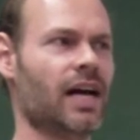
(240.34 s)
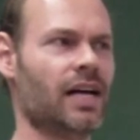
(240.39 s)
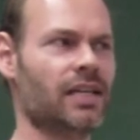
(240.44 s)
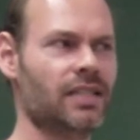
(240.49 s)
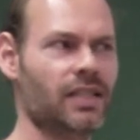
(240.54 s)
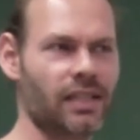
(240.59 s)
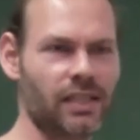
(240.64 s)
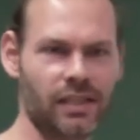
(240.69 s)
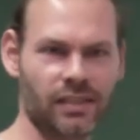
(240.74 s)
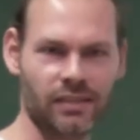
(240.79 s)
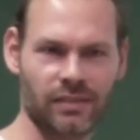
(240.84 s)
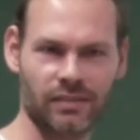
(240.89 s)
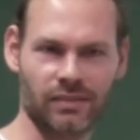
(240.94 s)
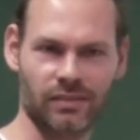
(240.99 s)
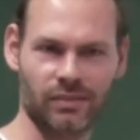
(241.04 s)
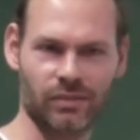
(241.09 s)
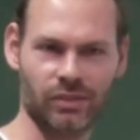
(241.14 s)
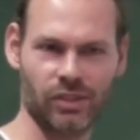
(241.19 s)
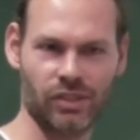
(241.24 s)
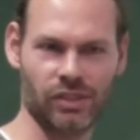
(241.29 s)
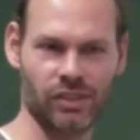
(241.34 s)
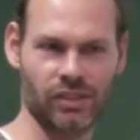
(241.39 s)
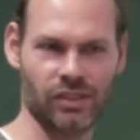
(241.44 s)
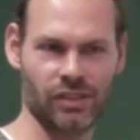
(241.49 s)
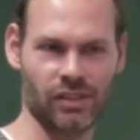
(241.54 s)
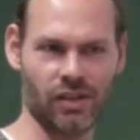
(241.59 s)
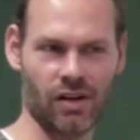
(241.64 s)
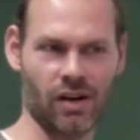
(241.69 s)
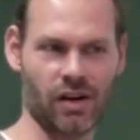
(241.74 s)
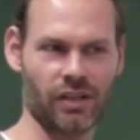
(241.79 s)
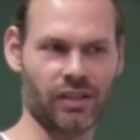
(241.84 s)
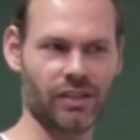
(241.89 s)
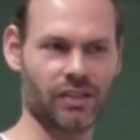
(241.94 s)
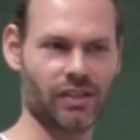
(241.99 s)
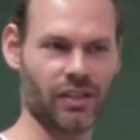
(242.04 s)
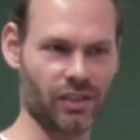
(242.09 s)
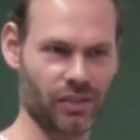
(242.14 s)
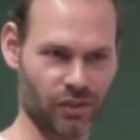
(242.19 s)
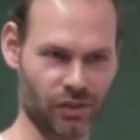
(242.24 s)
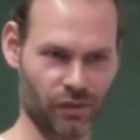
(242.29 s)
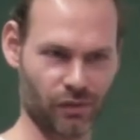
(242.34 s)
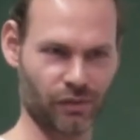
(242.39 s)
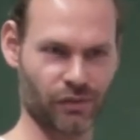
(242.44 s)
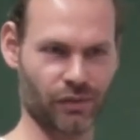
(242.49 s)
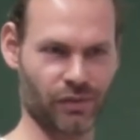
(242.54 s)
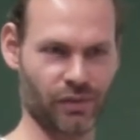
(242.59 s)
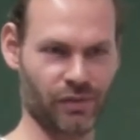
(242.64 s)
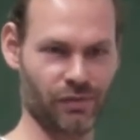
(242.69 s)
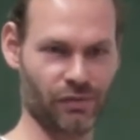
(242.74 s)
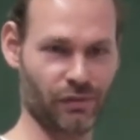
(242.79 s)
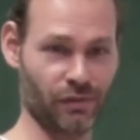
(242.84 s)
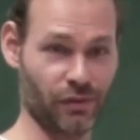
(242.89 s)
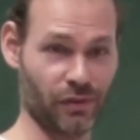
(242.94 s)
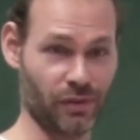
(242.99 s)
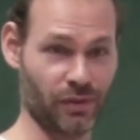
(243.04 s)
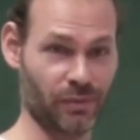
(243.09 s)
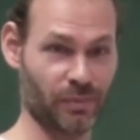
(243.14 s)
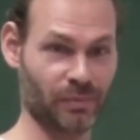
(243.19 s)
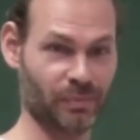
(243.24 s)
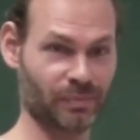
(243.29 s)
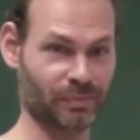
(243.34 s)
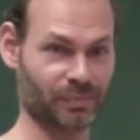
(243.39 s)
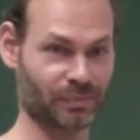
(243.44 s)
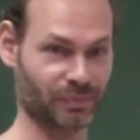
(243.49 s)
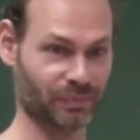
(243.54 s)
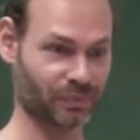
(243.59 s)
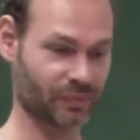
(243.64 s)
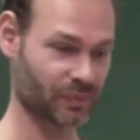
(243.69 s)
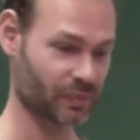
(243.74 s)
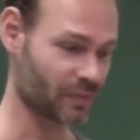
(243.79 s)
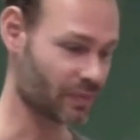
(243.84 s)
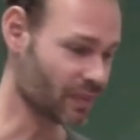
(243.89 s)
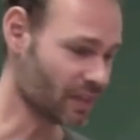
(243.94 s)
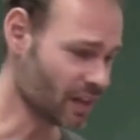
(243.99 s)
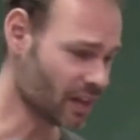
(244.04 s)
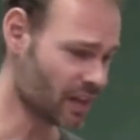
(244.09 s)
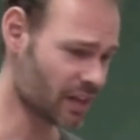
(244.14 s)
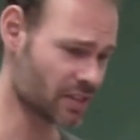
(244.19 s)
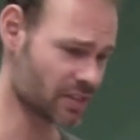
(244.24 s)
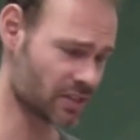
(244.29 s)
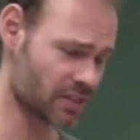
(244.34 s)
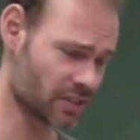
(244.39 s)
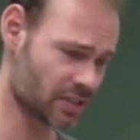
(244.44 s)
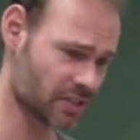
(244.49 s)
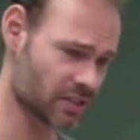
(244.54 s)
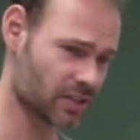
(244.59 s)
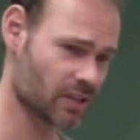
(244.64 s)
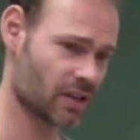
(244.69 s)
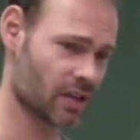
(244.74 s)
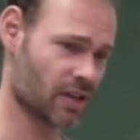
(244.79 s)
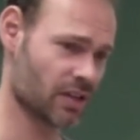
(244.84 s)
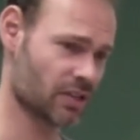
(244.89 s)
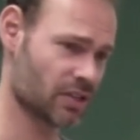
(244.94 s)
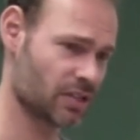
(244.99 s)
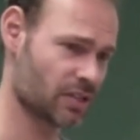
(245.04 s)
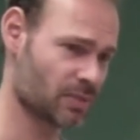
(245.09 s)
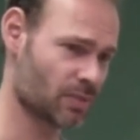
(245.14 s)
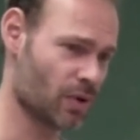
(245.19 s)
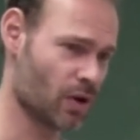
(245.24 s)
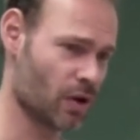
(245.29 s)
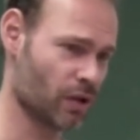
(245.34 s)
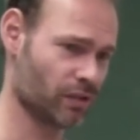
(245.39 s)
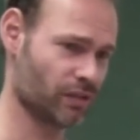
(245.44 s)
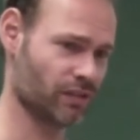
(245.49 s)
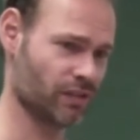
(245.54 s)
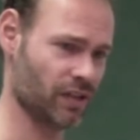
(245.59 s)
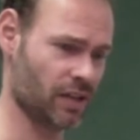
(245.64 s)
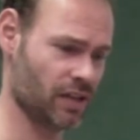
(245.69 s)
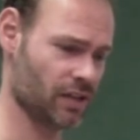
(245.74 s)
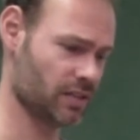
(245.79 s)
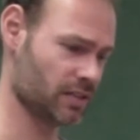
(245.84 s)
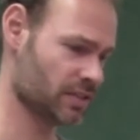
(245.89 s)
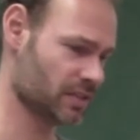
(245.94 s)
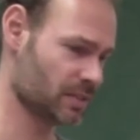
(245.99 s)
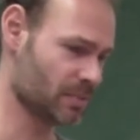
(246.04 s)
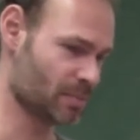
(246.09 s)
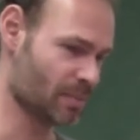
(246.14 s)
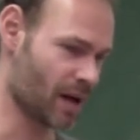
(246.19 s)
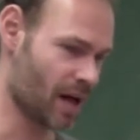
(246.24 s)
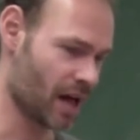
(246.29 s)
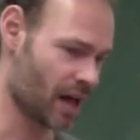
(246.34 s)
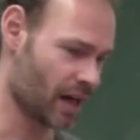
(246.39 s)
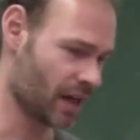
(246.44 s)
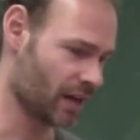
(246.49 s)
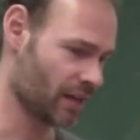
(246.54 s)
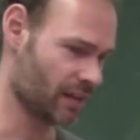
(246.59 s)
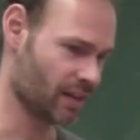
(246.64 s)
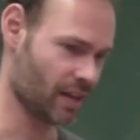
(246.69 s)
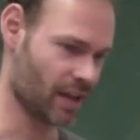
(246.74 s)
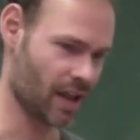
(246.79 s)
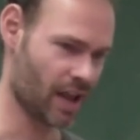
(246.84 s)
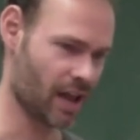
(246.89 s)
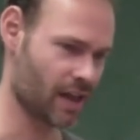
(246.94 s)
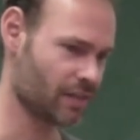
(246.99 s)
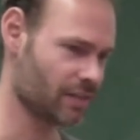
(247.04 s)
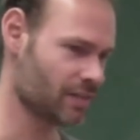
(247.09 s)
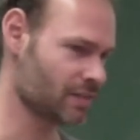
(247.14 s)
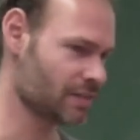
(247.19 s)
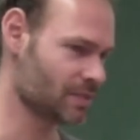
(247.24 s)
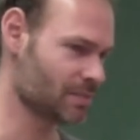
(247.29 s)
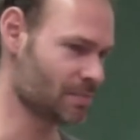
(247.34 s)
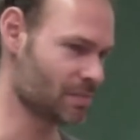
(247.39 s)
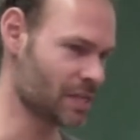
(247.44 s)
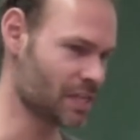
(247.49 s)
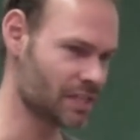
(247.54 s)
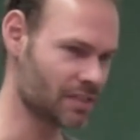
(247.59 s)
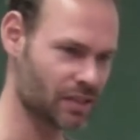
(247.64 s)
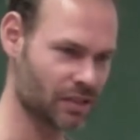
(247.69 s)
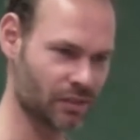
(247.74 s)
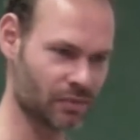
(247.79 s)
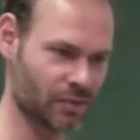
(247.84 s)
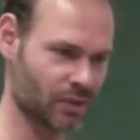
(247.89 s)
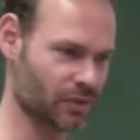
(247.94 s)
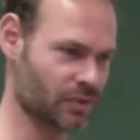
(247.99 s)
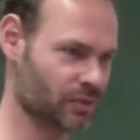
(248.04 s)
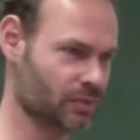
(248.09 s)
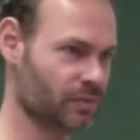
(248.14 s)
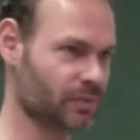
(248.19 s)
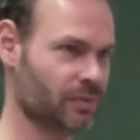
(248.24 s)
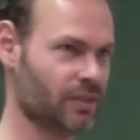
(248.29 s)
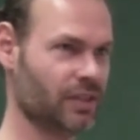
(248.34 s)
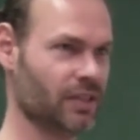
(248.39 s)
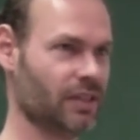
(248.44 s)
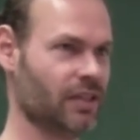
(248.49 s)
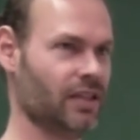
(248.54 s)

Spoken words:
Radek, which is an architecture firm. And just small things they had this meeting room.